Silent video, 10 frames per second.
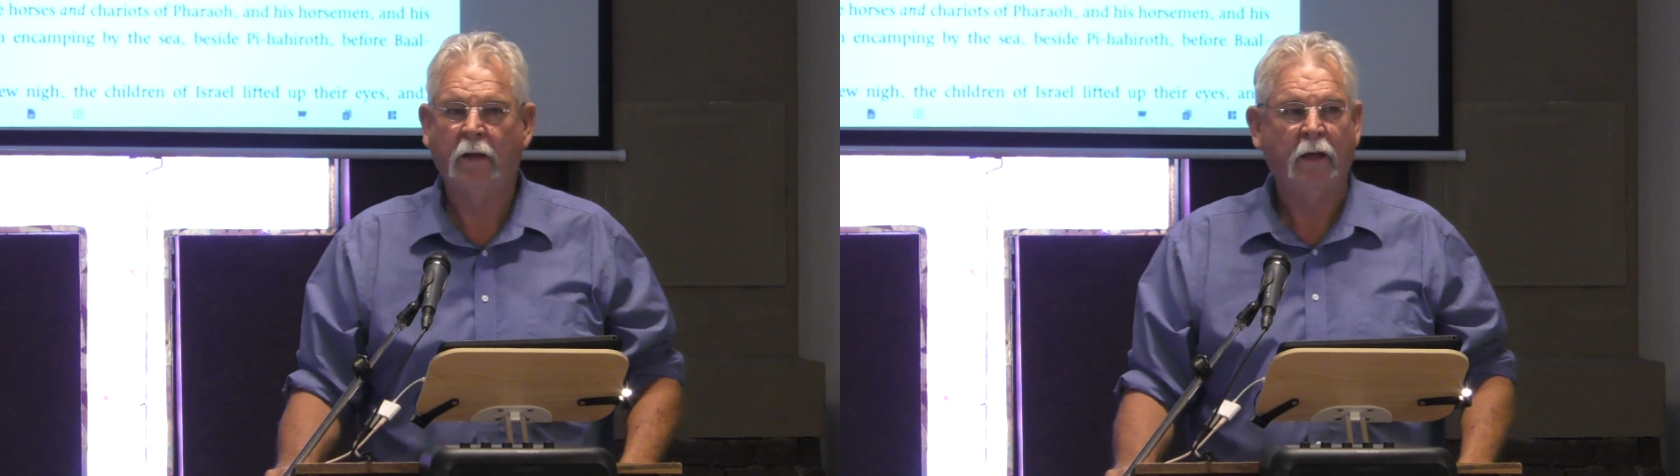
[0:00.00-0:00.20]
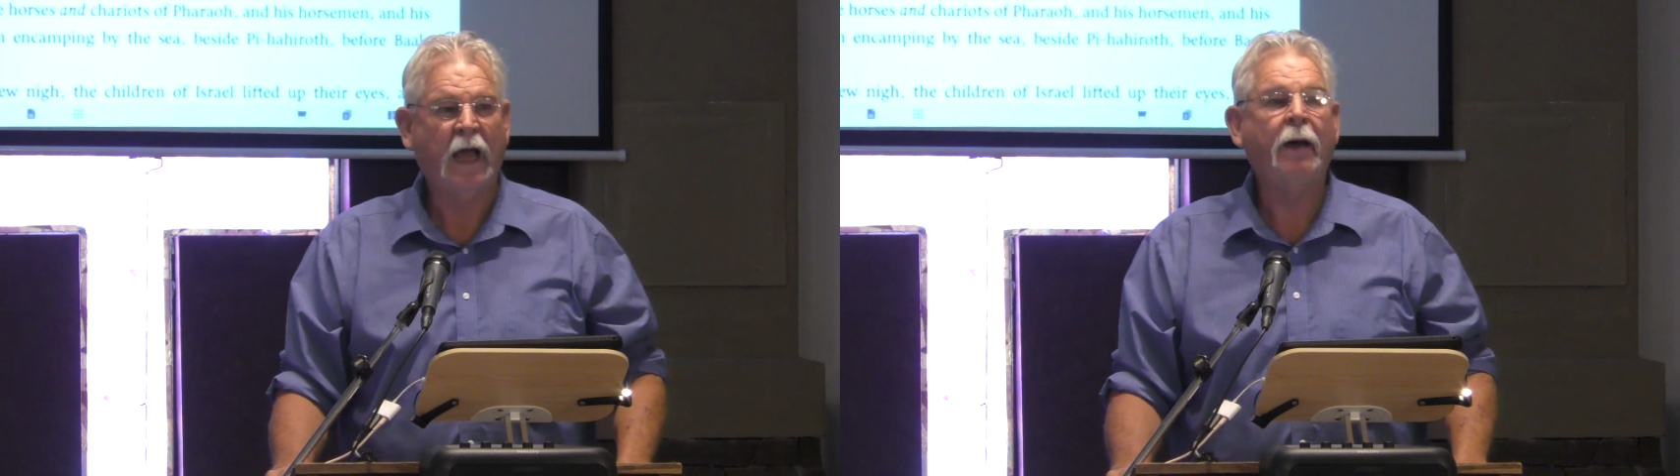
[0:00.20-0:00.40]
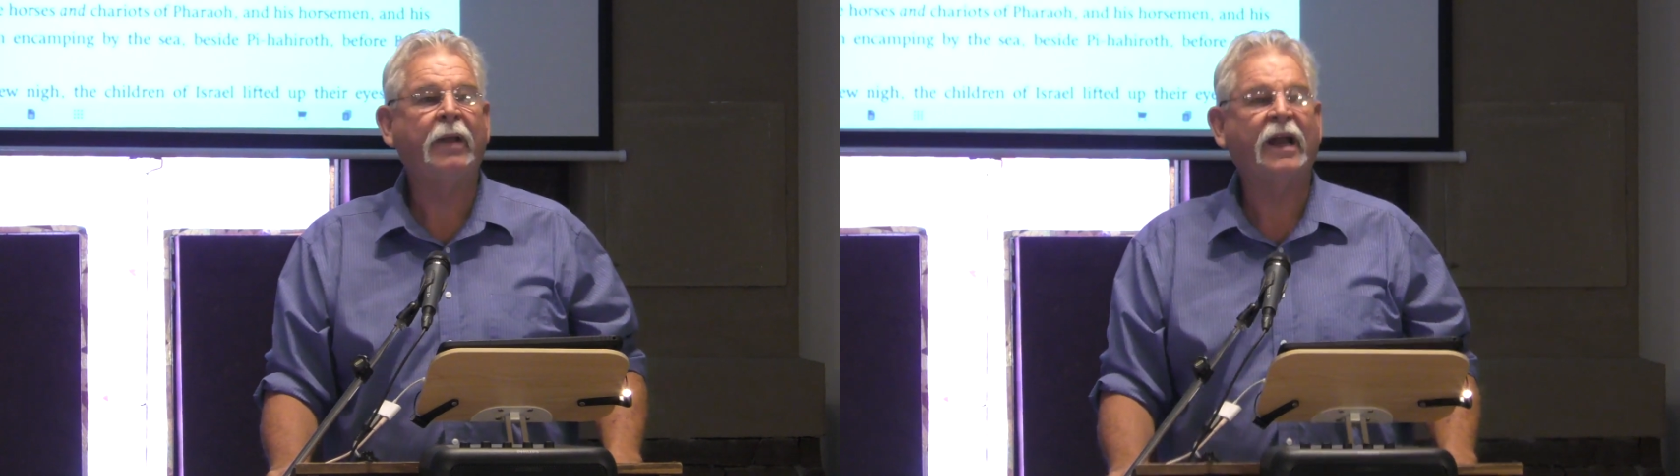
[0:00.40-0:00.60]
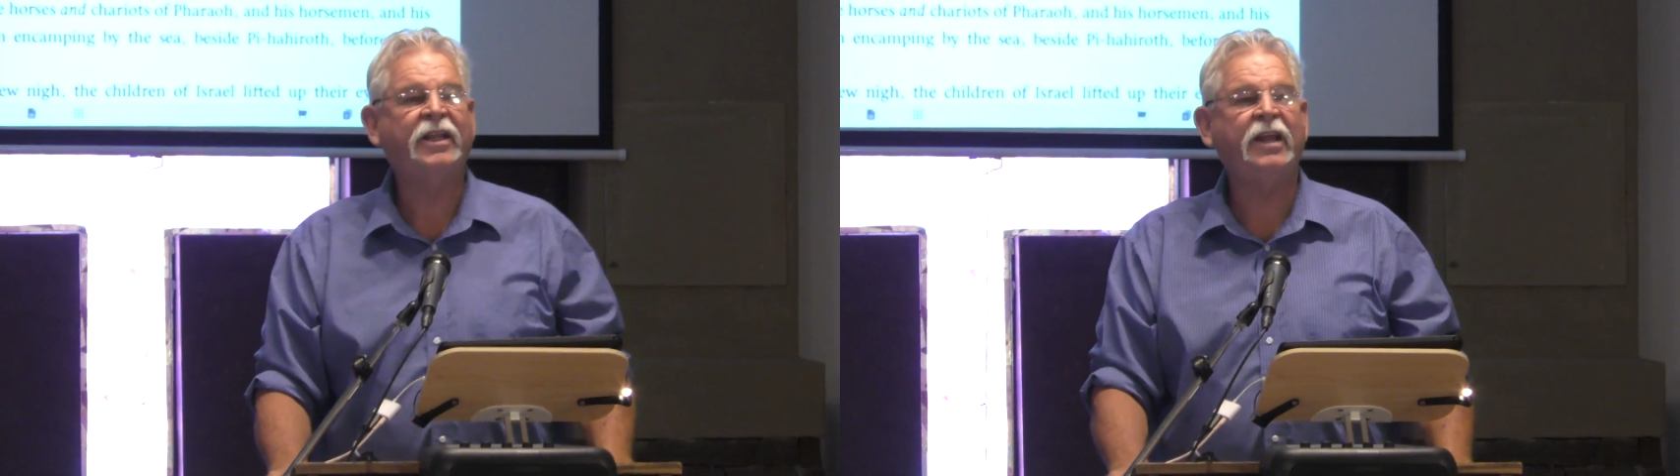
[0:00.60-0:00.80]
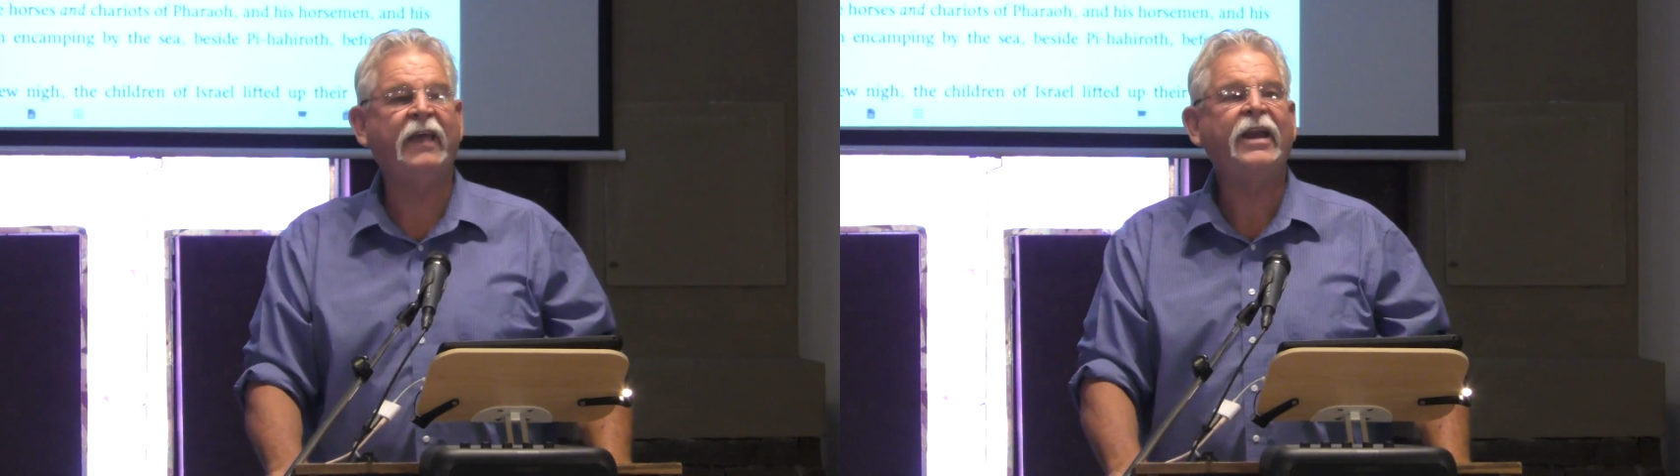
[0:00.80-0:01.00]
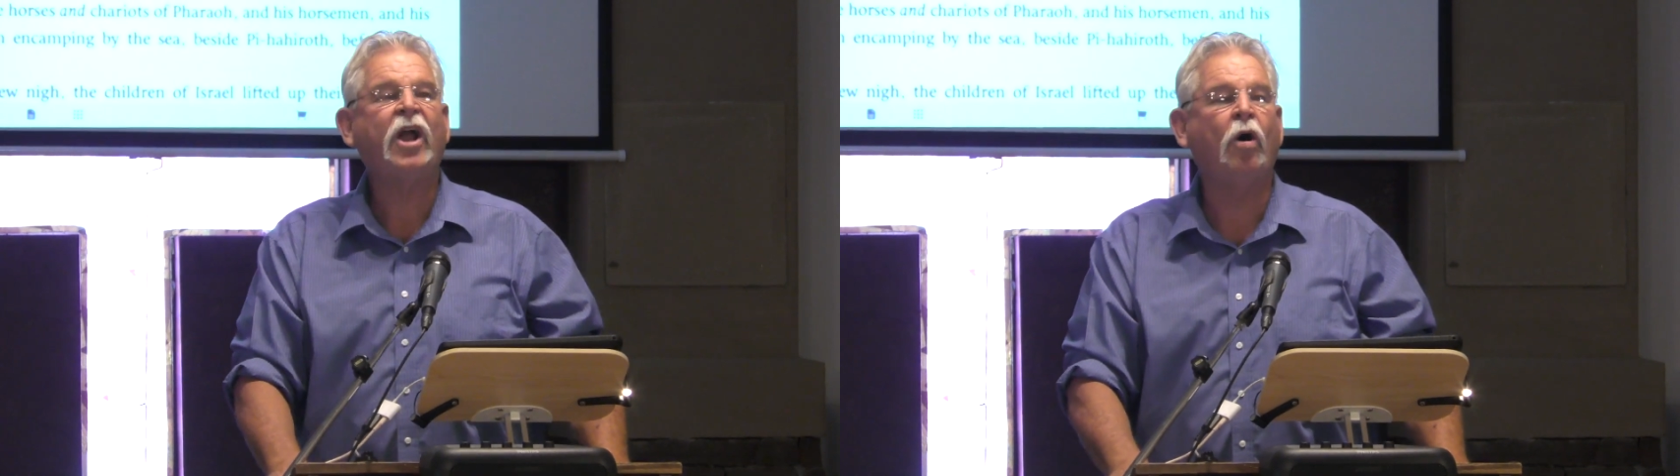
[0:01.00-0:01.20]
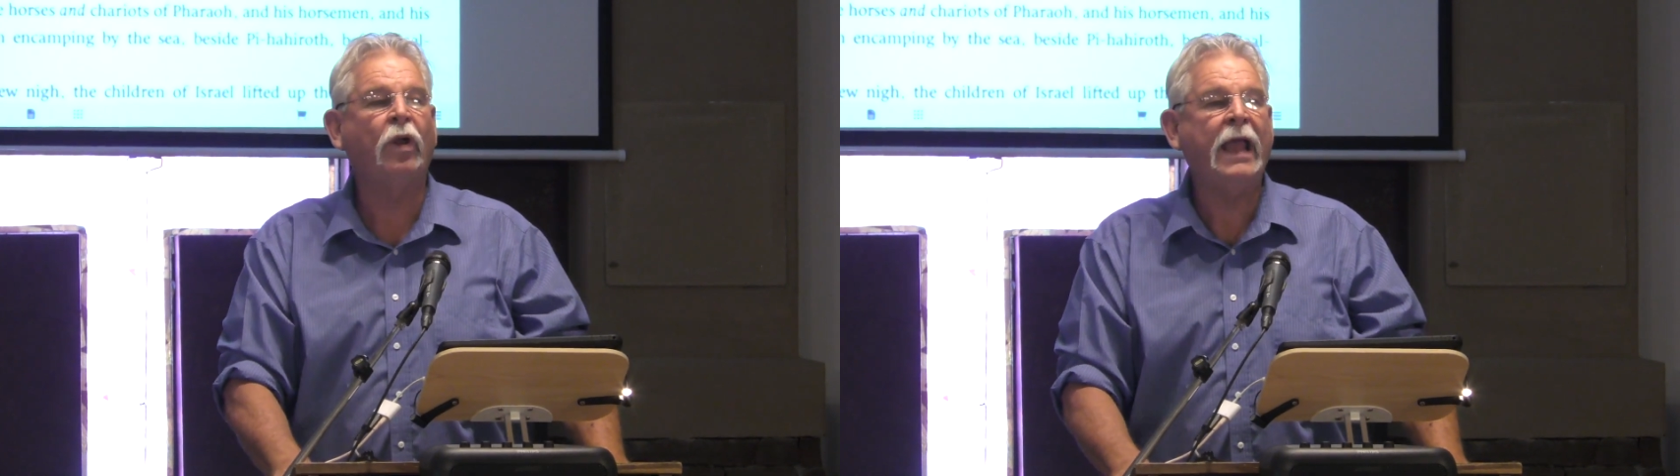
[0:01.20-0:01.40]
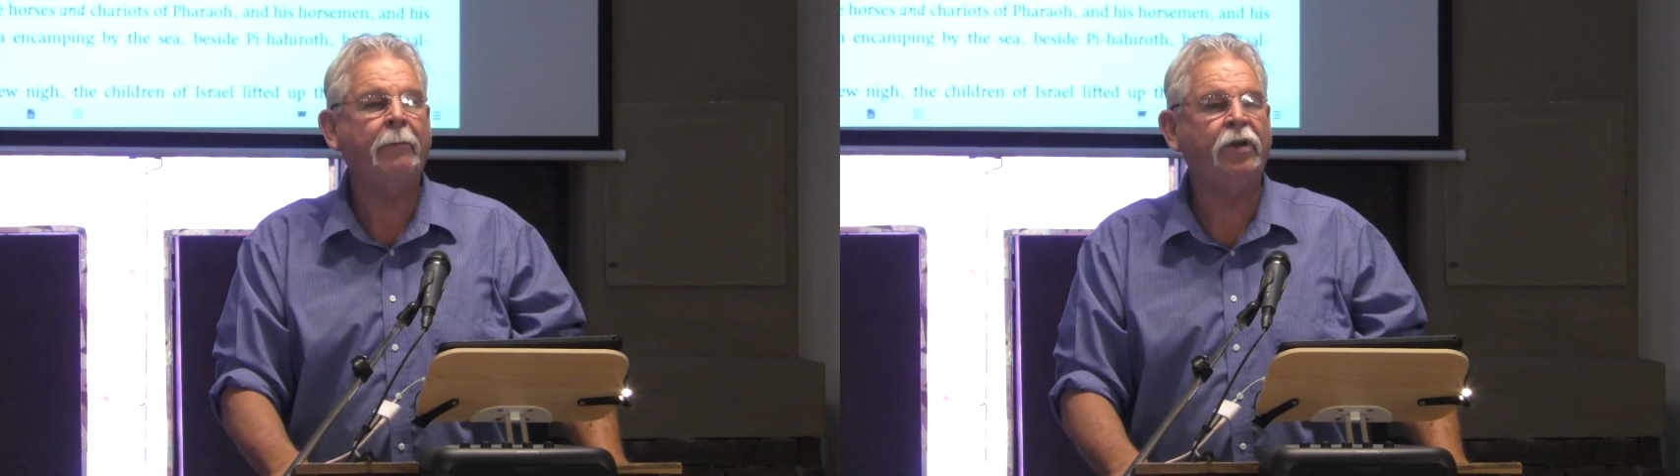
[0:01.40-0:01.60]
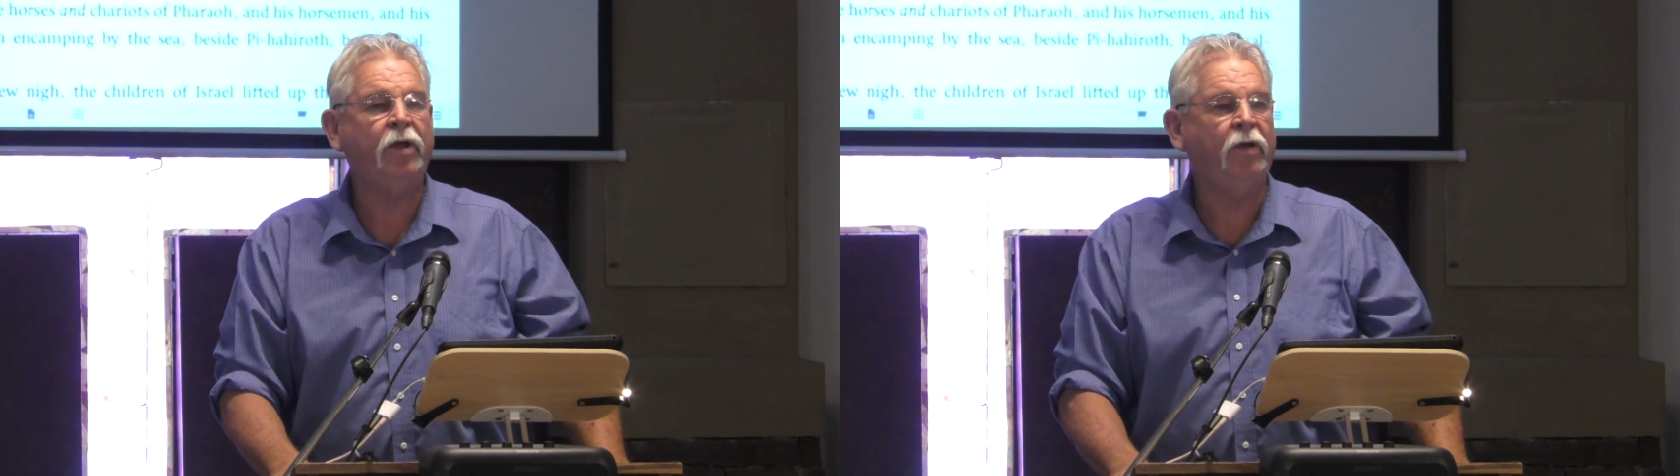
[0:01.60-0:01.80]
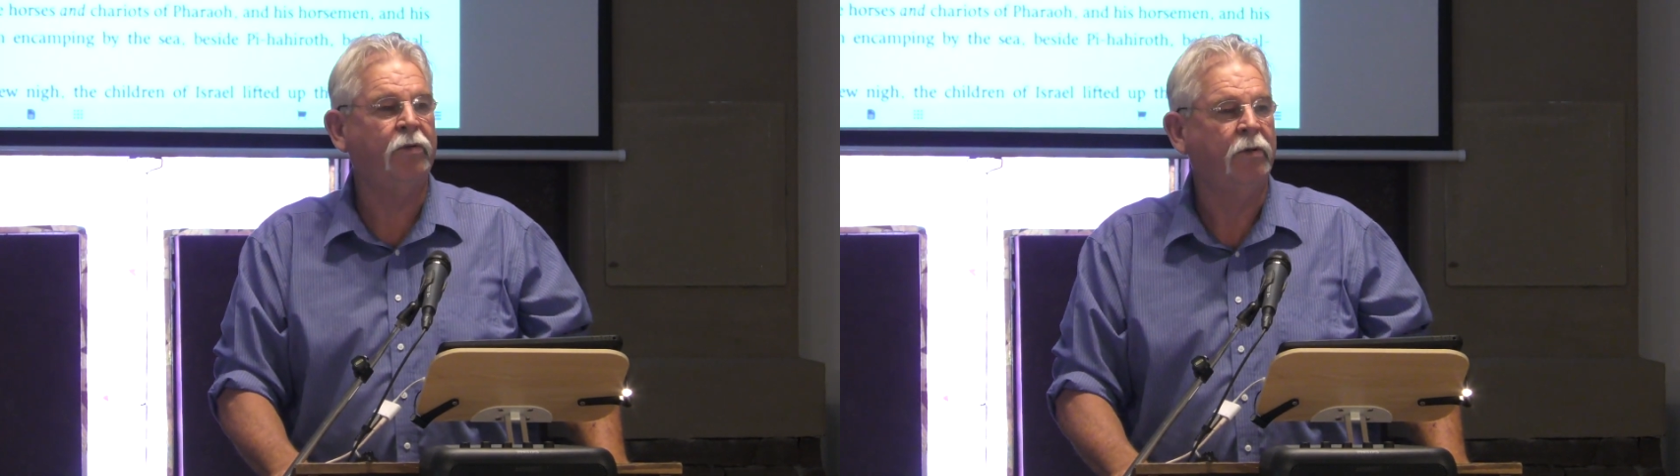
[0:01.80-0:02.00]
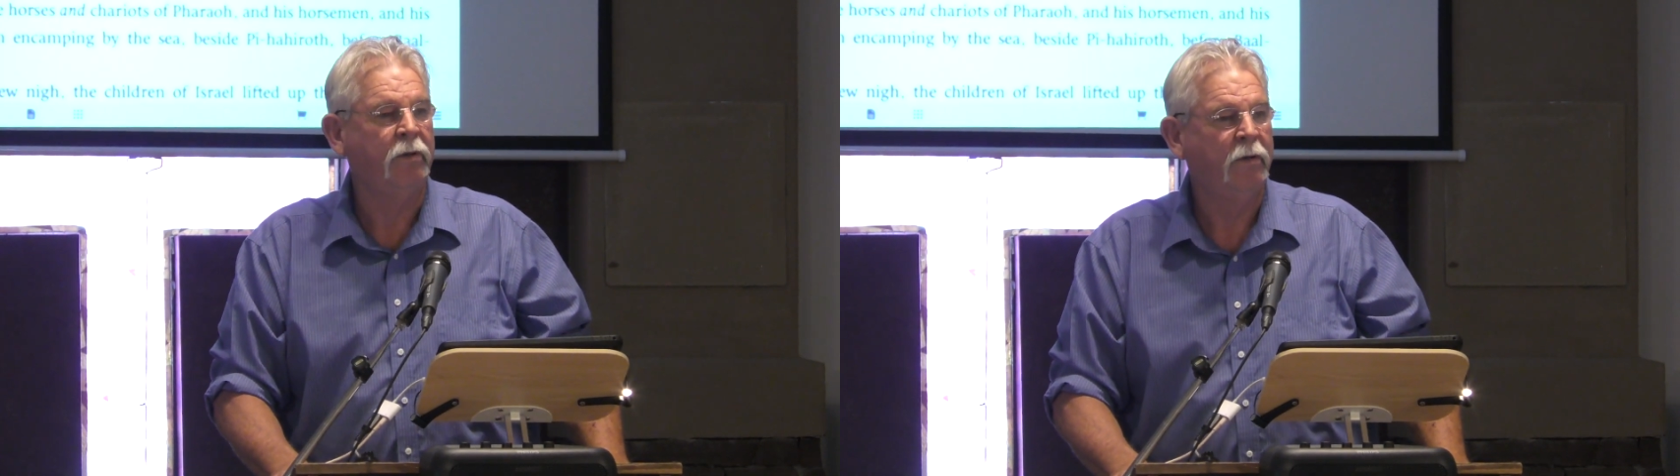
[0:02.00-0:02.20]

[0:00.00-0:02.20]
I'm not kidding. They'd go limp, dude.